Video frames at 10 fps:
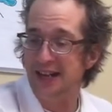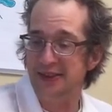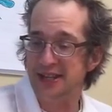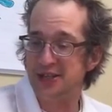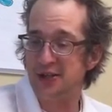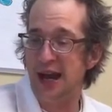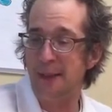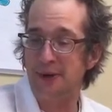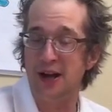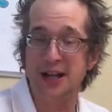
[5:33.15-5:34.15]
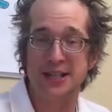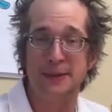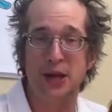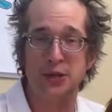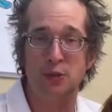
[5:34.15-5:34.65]
and this trap costs
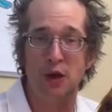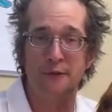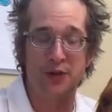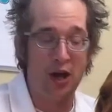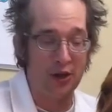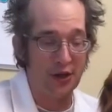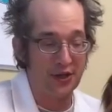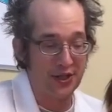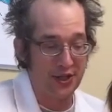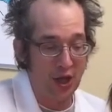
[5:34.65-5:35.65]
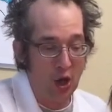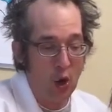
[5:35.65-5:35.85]
about $12.